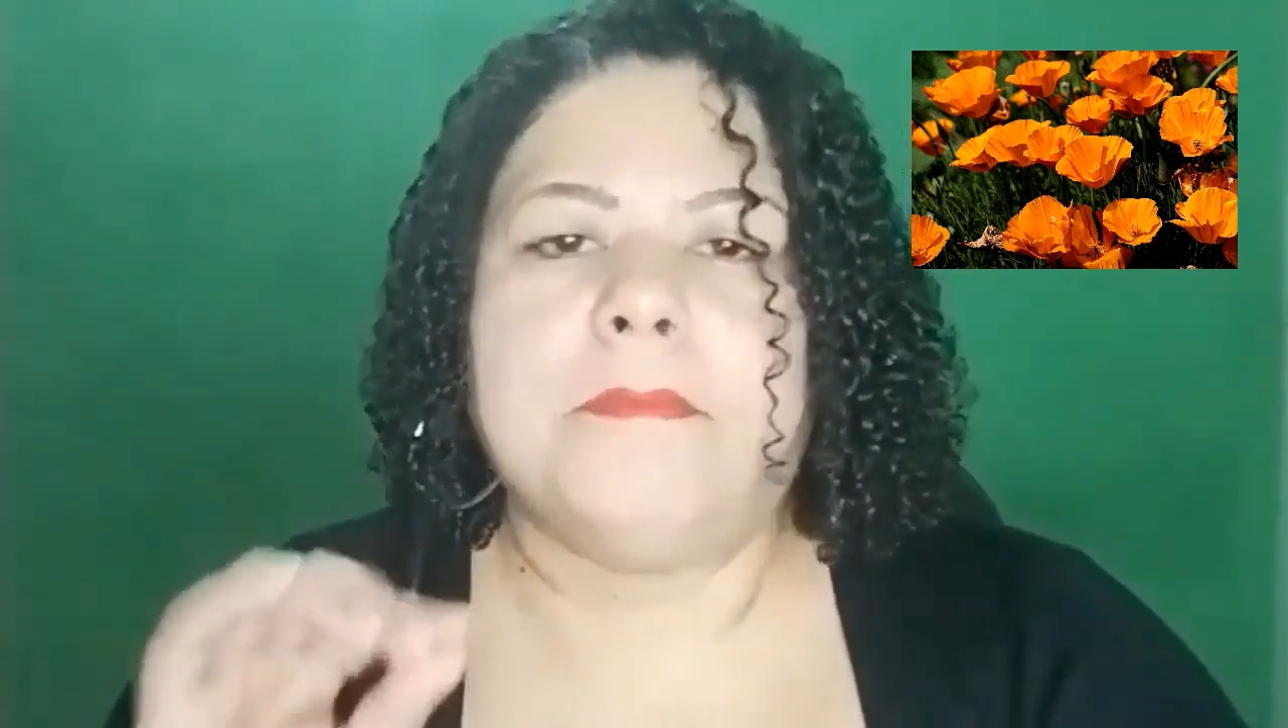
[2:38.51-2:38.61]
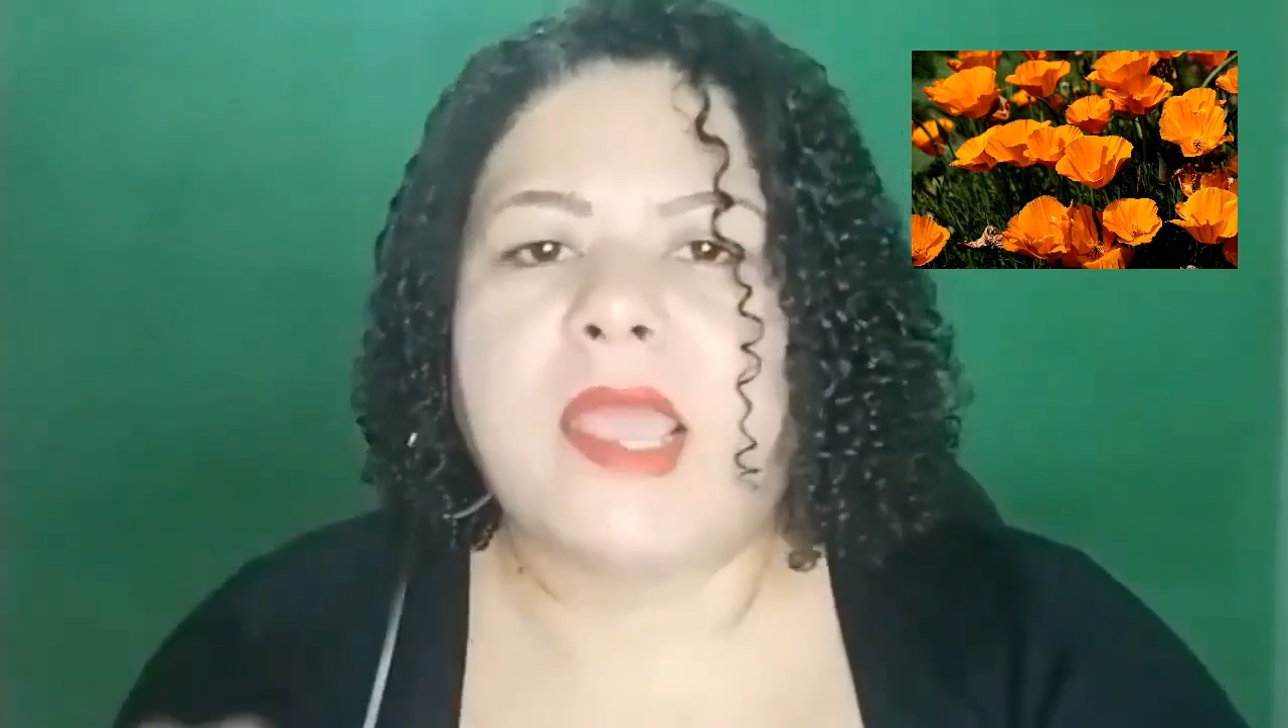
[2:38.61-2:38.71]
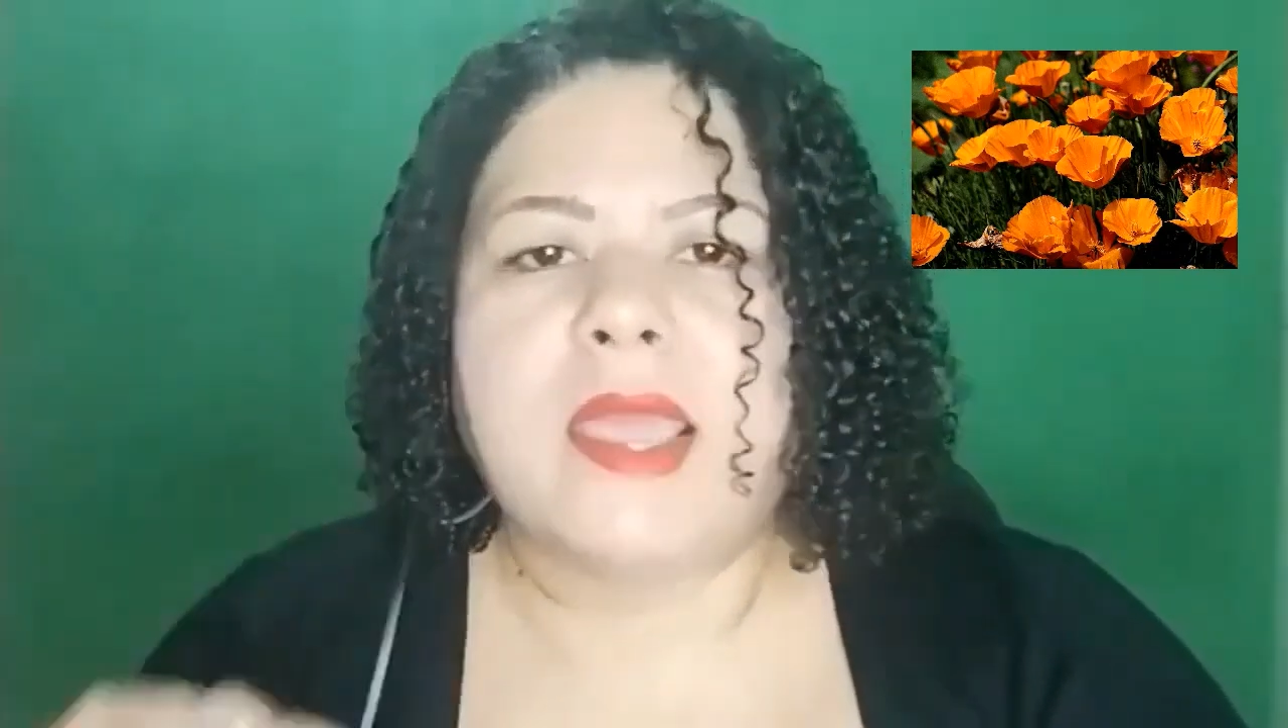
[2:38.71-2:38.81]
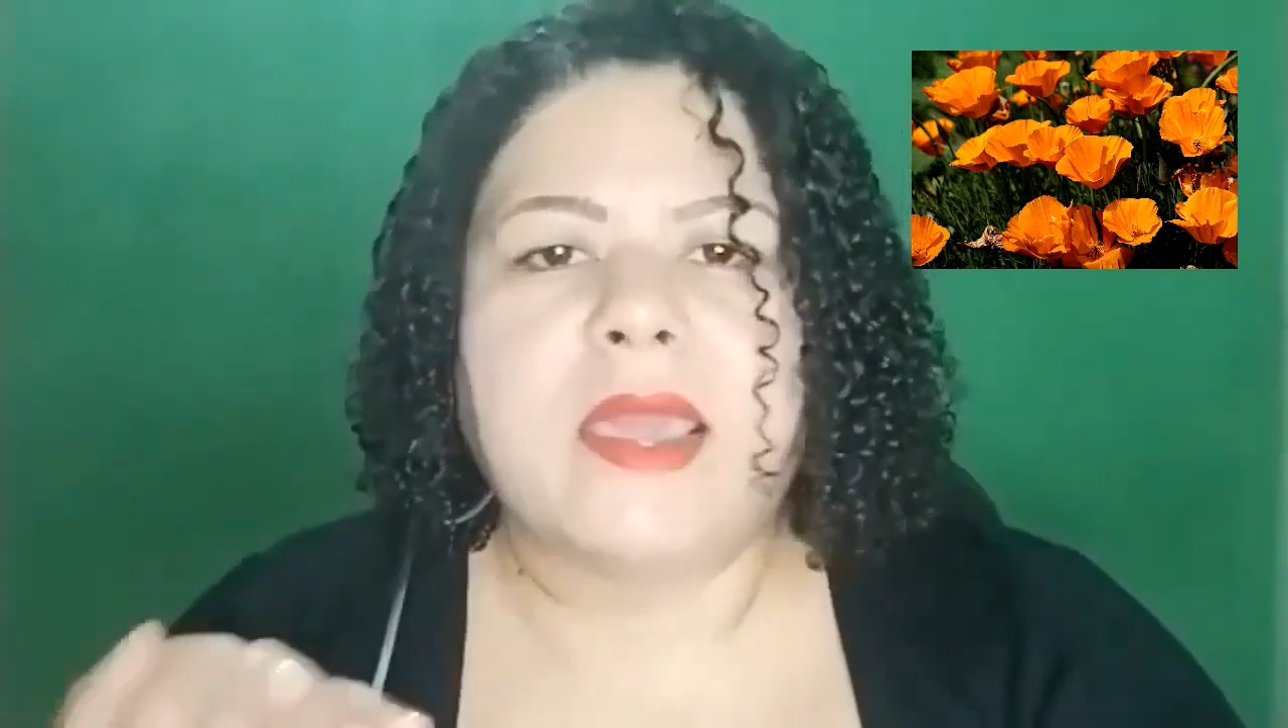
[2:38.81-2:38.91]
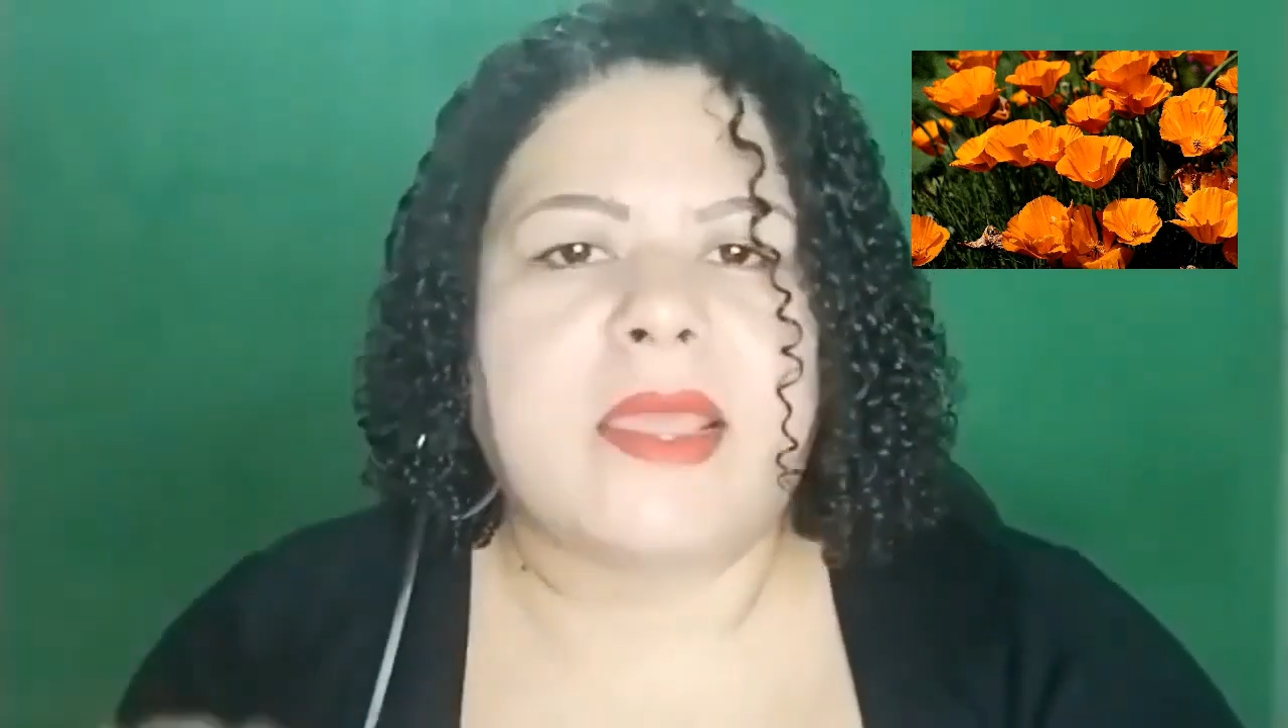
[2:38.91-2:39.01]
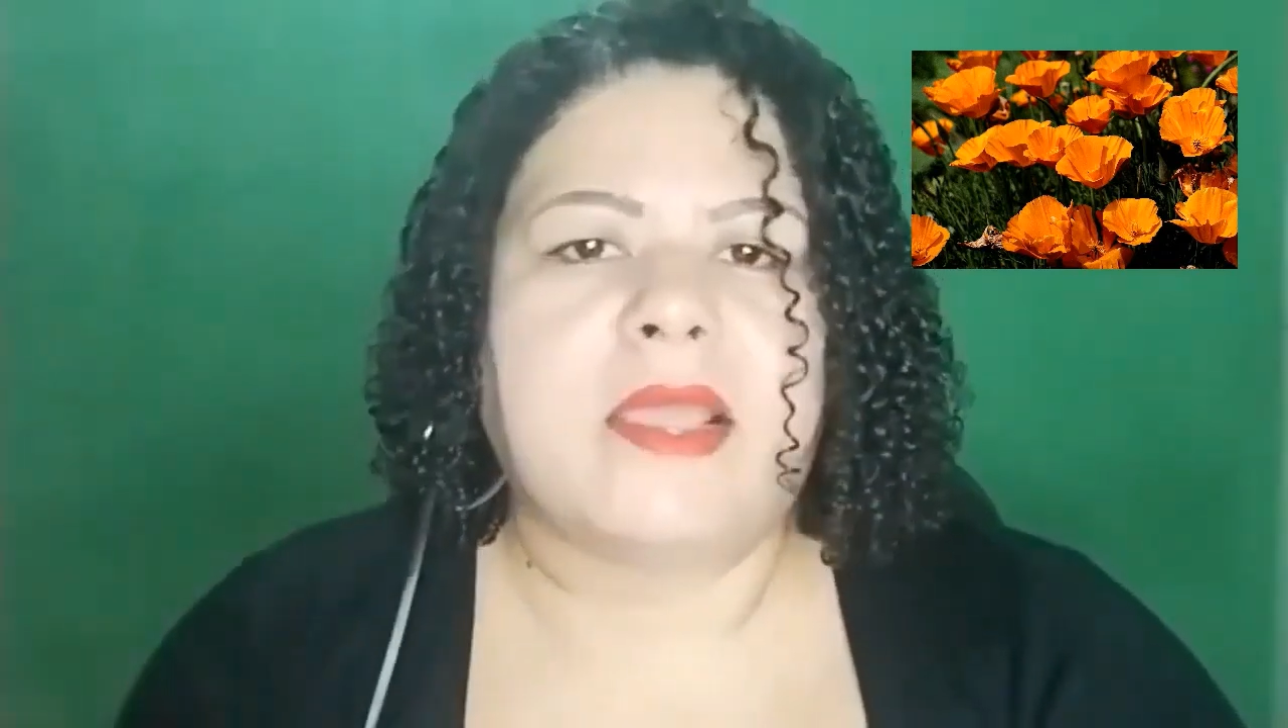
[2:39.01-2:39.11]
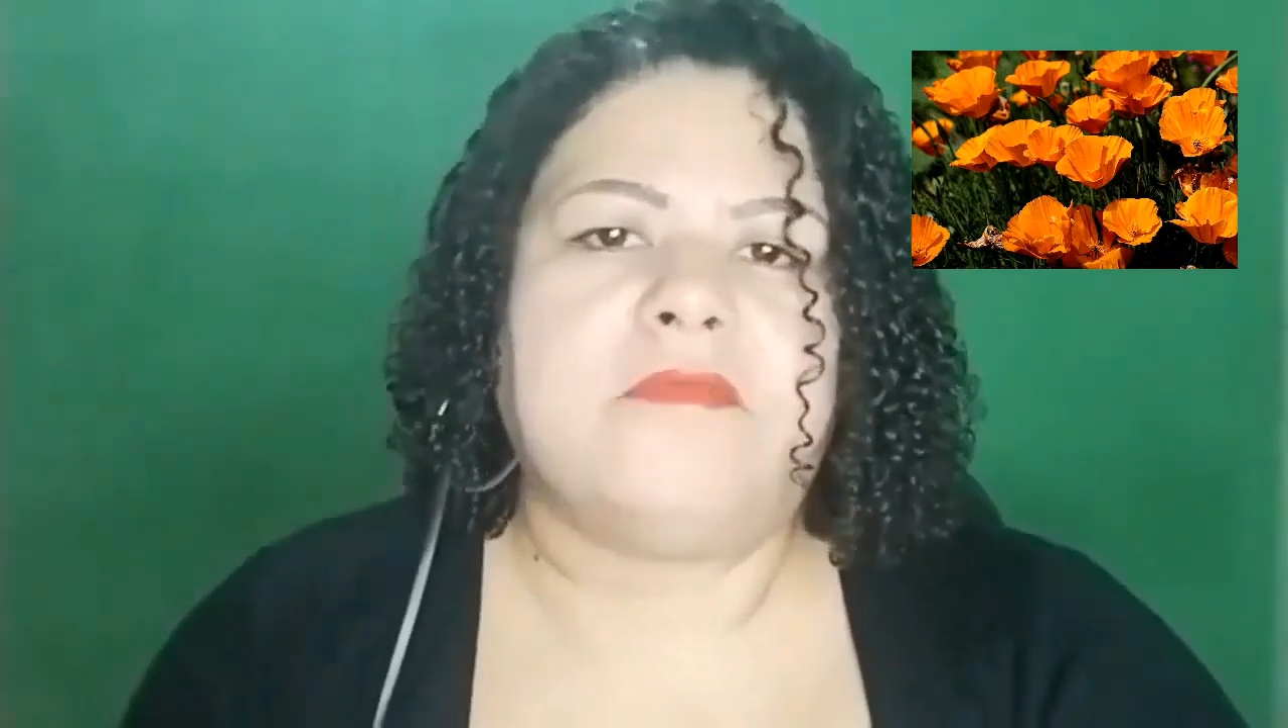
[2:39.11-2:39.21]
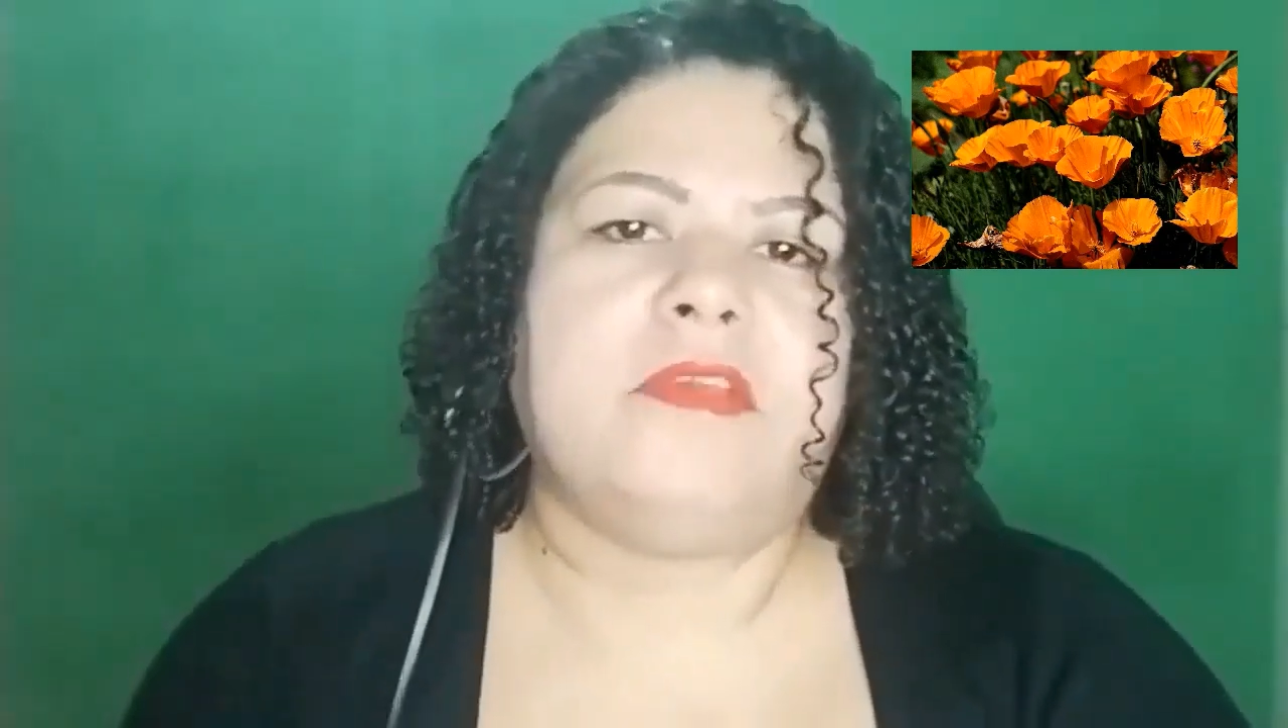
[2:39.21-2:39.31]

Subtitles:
following the